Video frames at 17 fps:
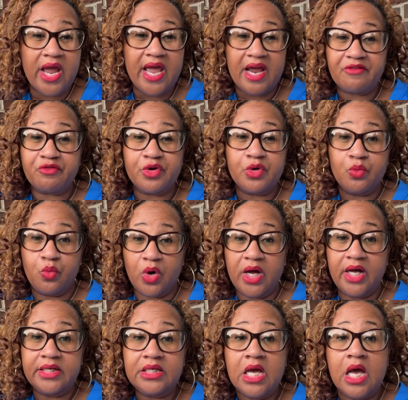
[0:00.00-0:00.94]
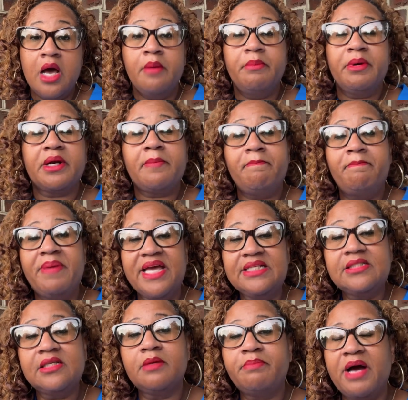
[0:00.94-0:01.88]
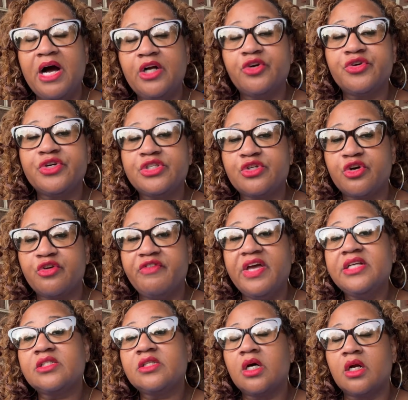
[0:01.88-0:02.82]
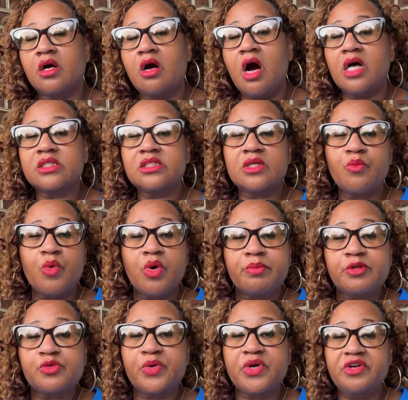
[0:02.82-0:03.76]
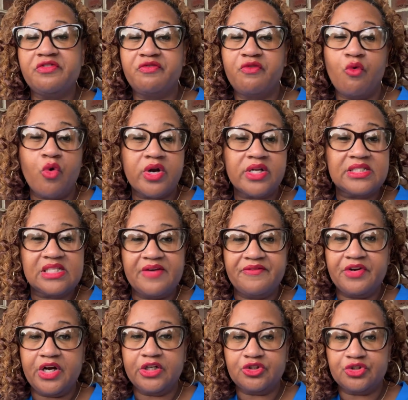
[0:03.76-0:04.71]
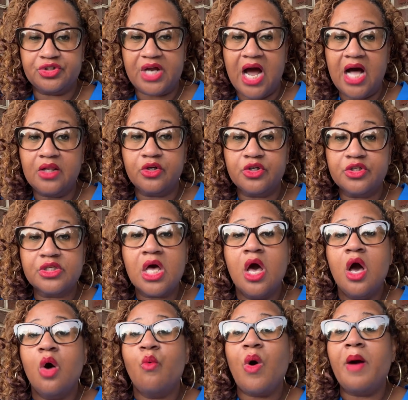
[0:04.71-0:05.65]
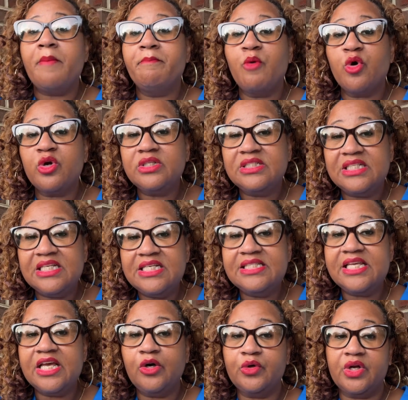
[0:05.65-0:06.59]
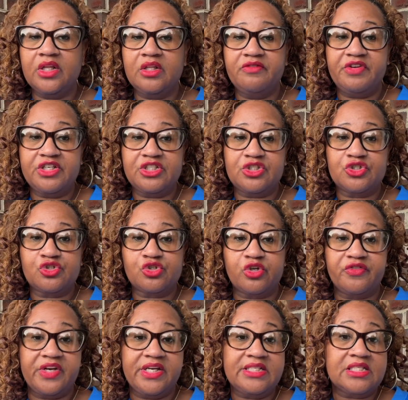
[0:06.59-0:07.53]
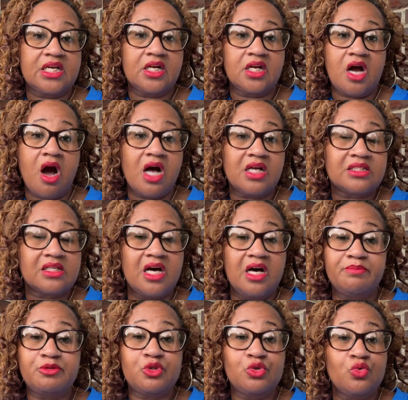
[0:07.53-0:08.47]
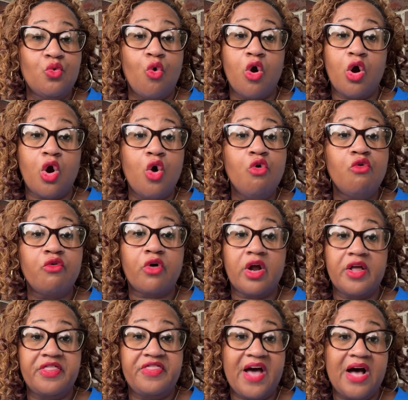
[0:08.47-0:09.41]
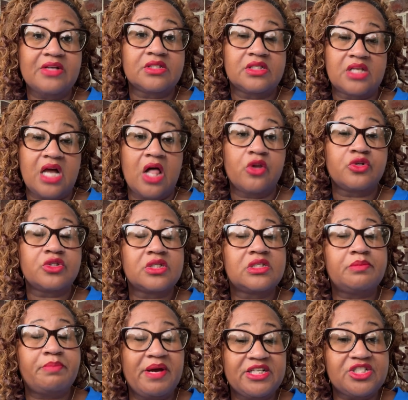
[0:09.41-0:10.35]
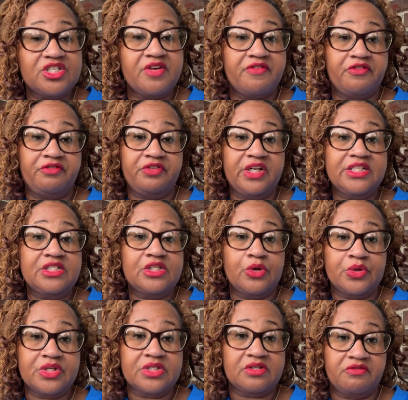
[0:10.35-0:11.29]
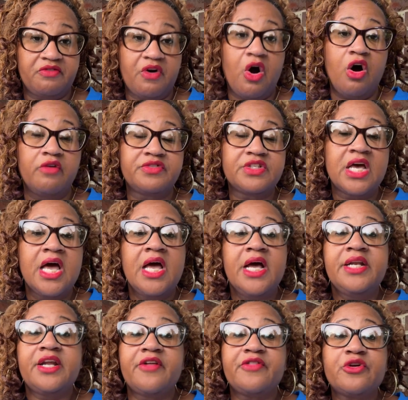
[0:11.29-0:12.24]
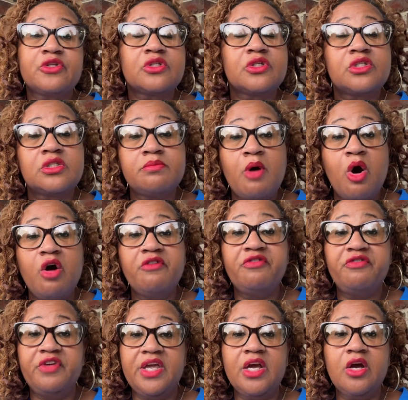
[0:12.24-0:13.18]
everyone, but a basic boundary survey is going to cost somewhere between $400 to $700, while more detailed elevation surveys can cost up to or over $1,000, especially if a flood zone is involved. Now, there's a small fee